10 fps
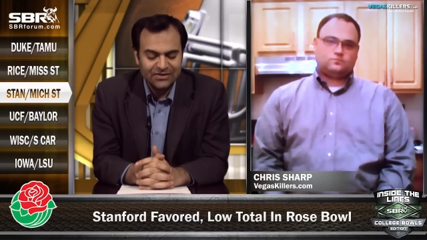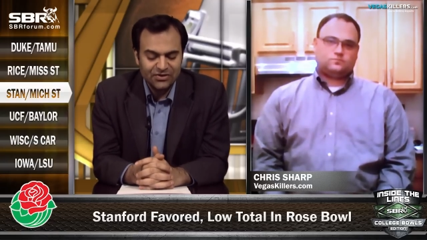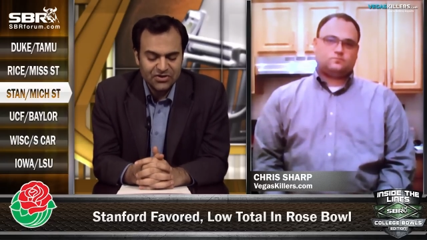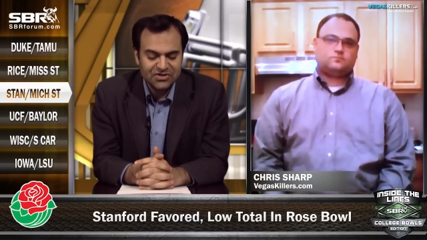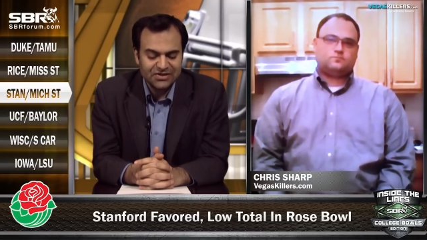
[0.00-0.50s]

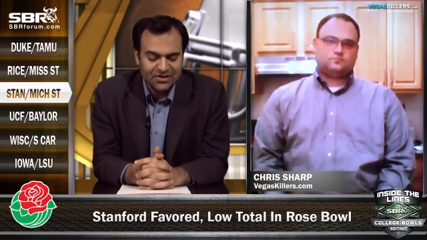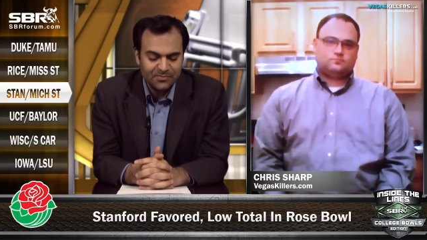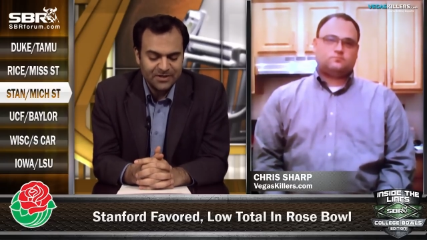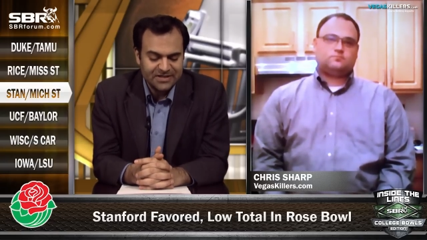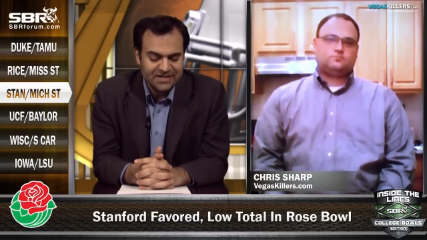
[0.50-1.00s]
Speaker 1: looks a little
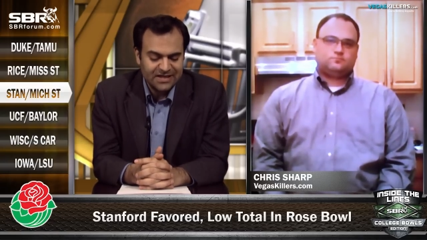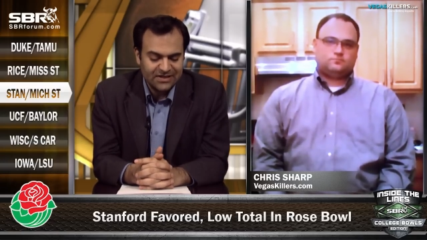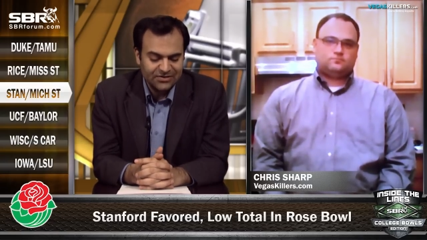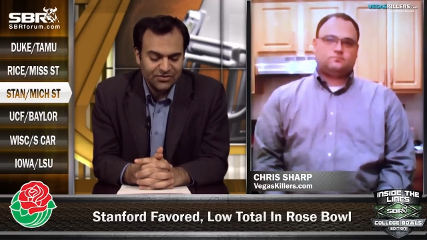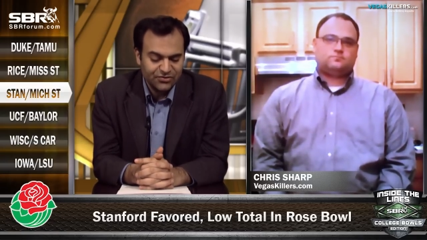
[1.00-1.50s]
bit uh,
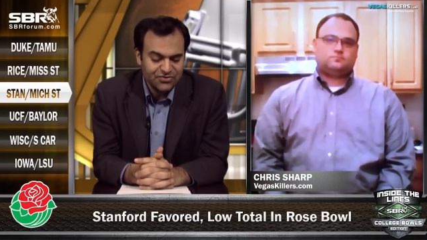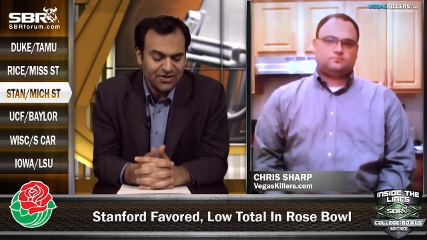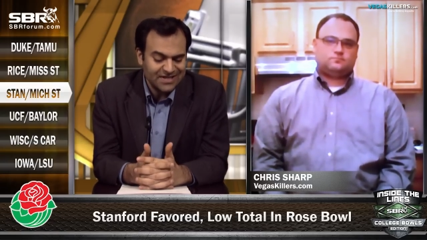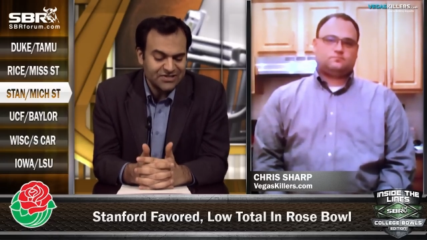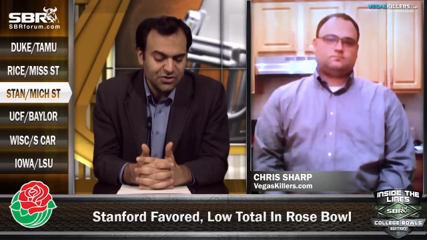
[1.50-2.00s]

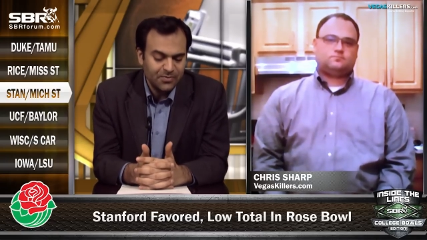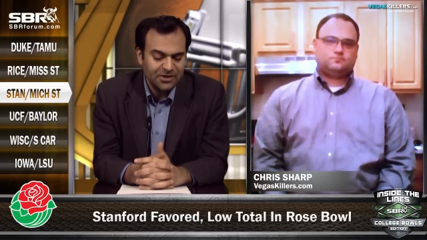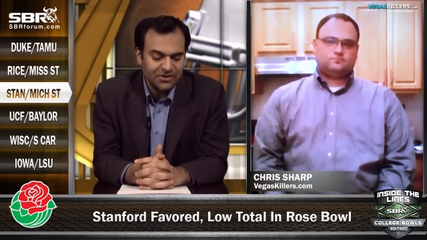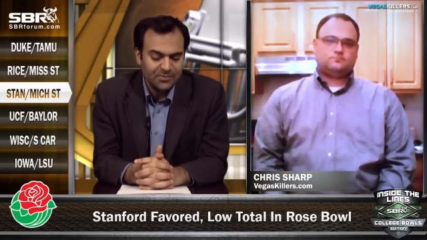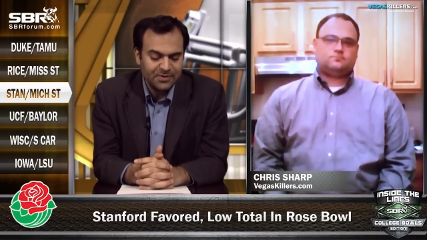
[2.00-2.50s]
like it's looming a
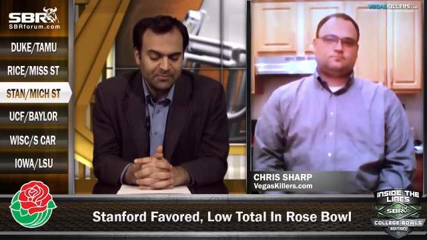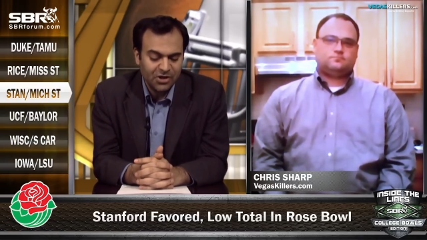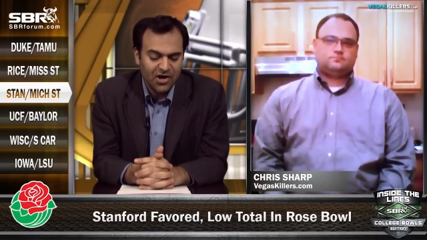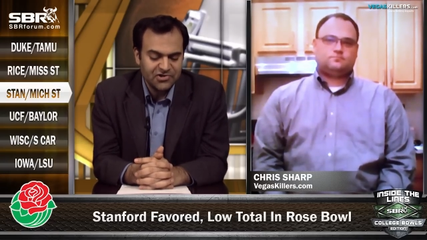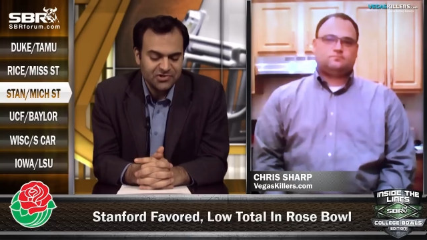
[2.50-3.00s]
little bit
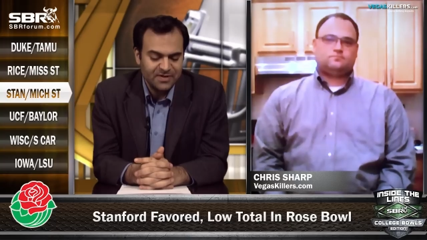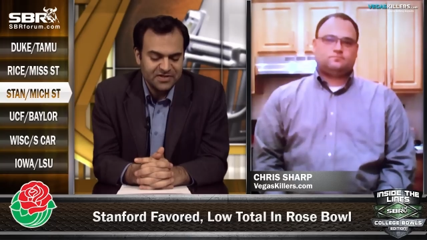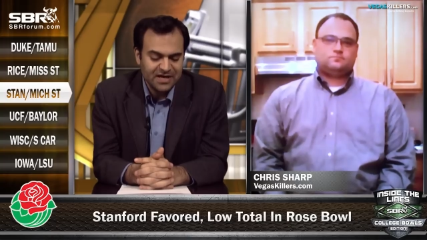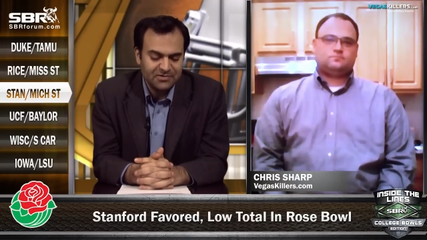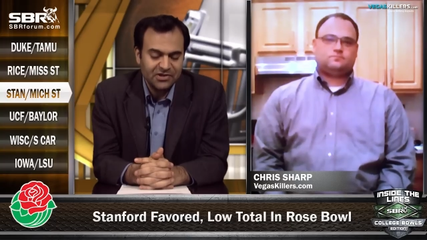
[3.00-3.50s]
large to me.
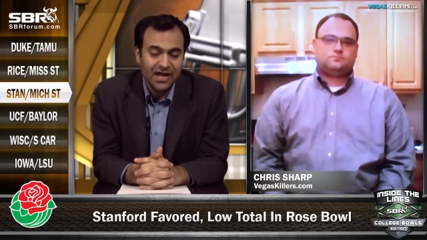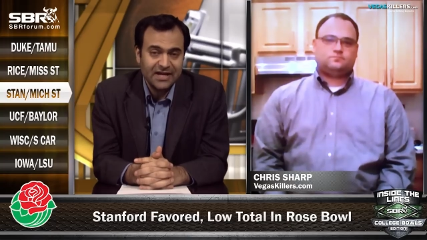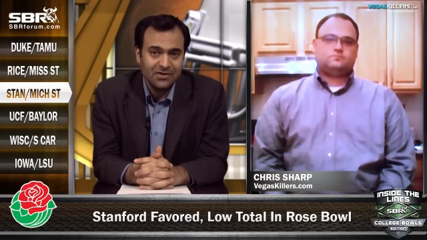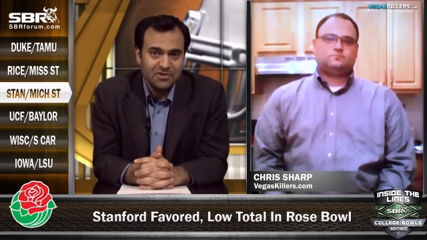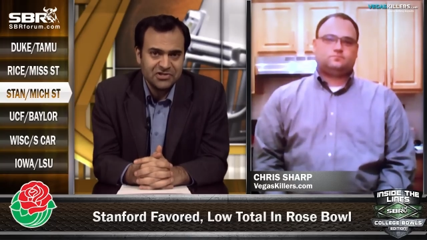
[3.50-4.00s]
Is that what you like
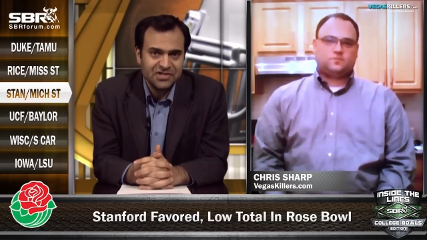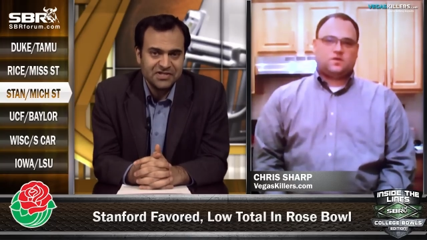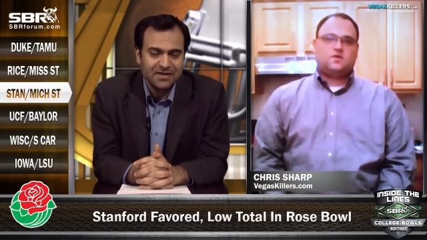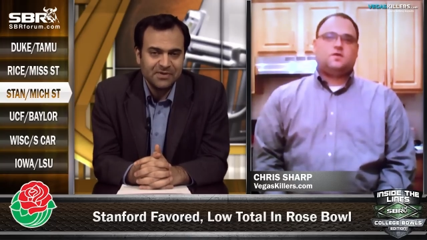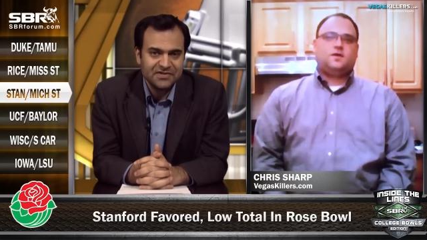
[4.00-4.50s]
here, Michigan
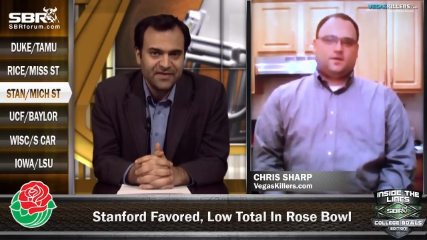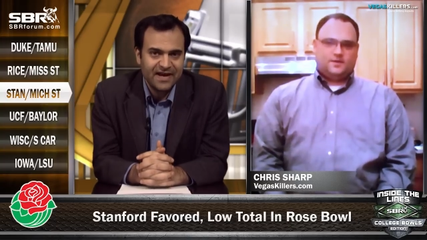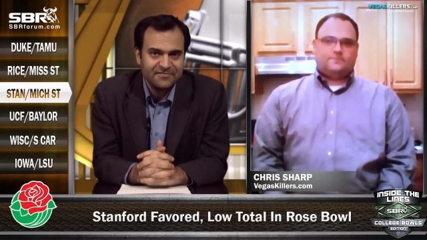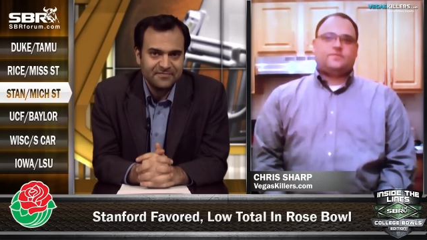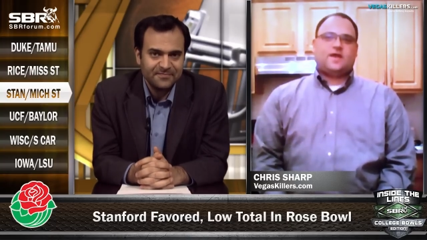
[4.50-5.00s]
State plus
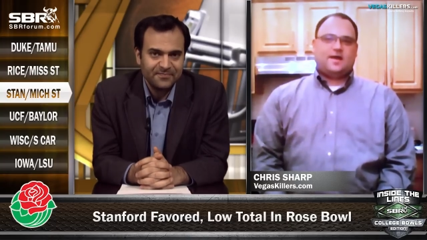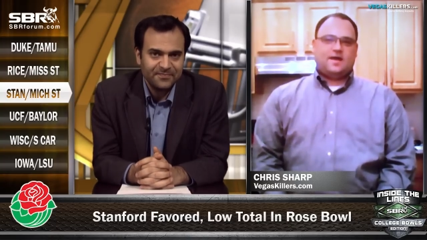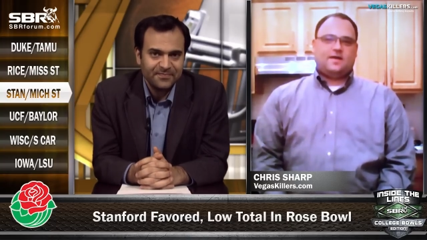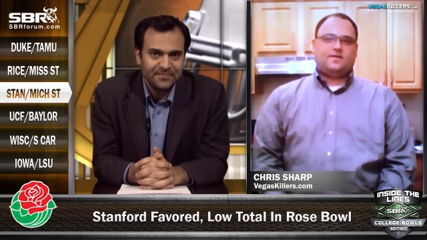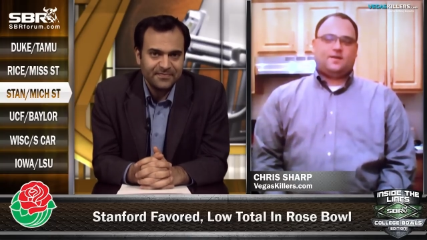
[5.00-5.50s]
five?
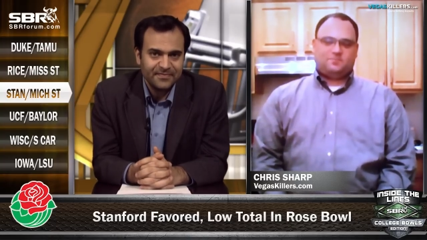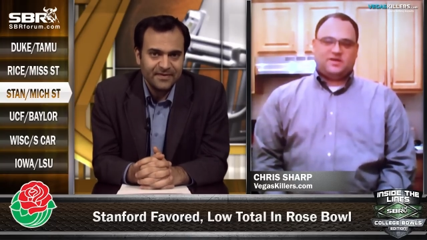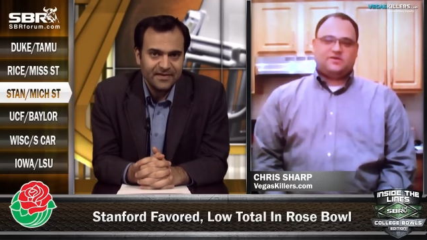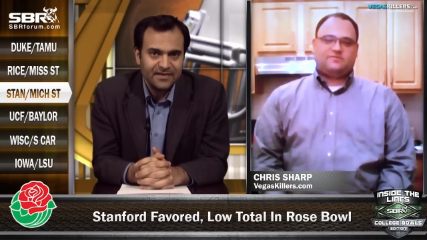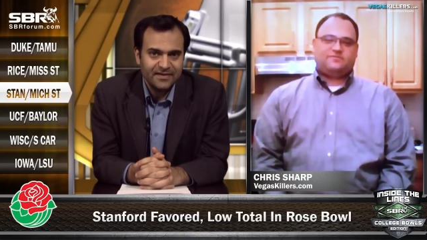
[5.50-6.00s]

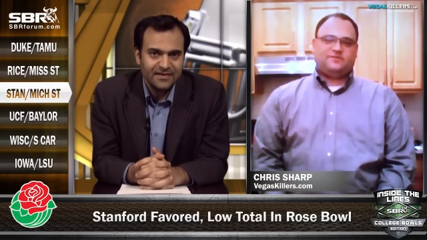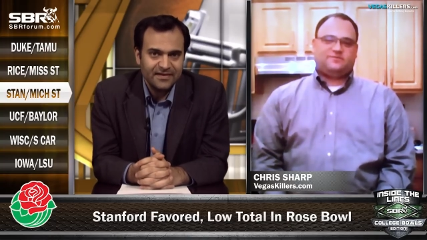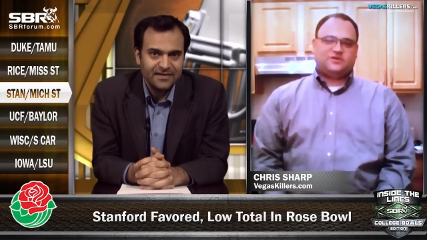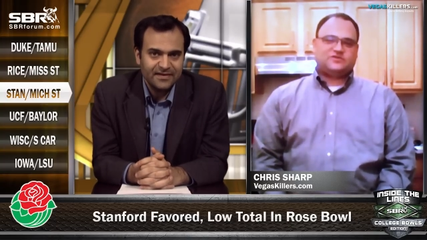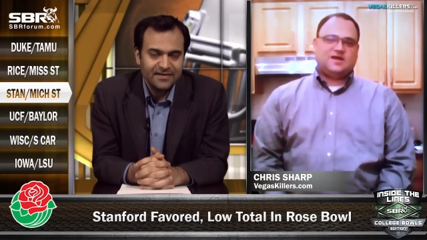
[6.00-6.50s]
Speaker 2: Peter, for the
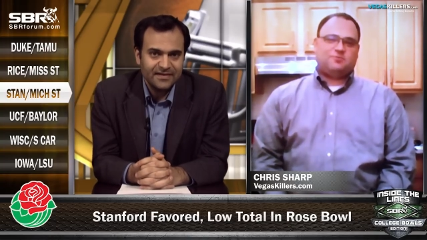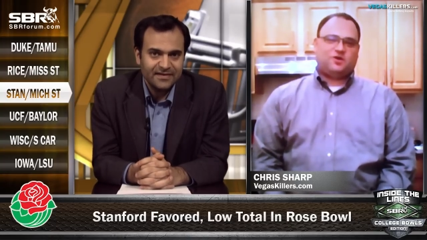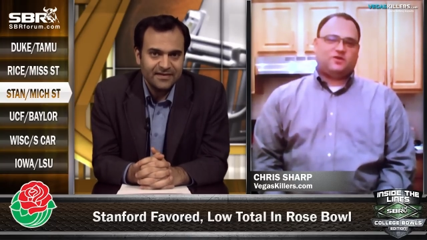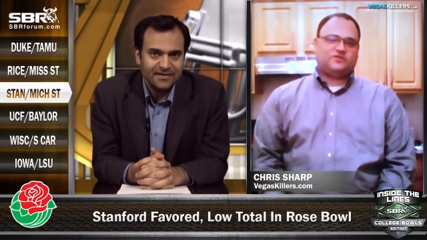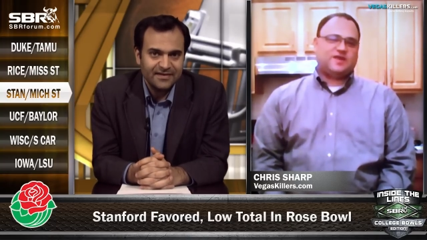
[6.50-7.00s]
first time, we're
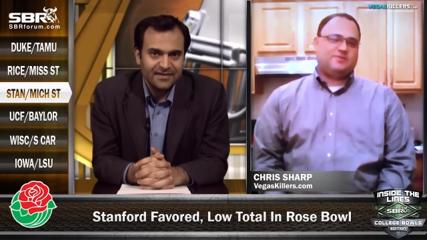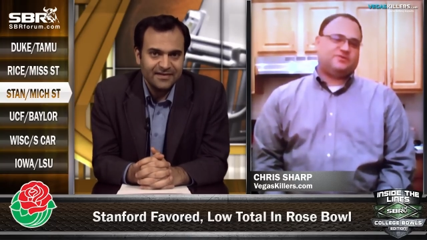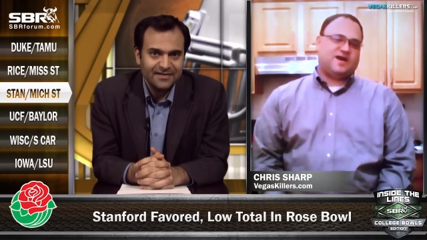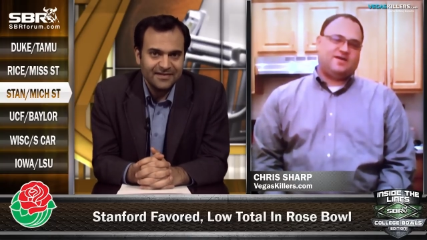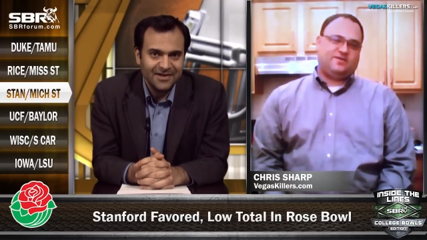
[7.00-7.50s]
on the same
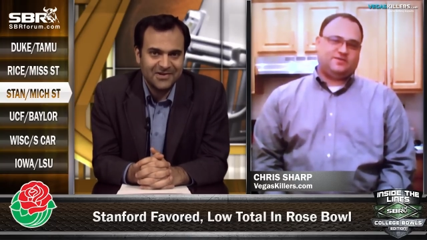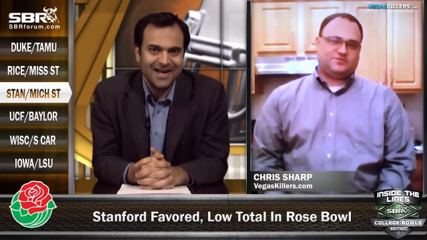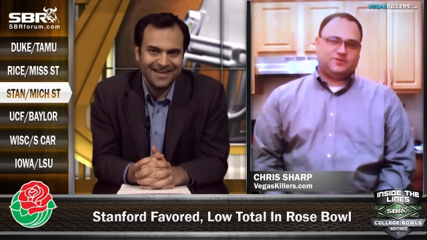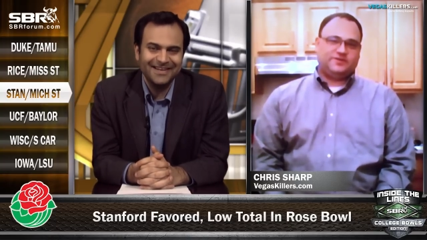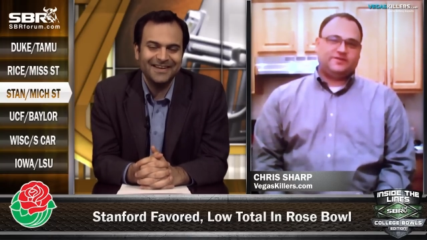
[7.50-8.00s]
side of this one.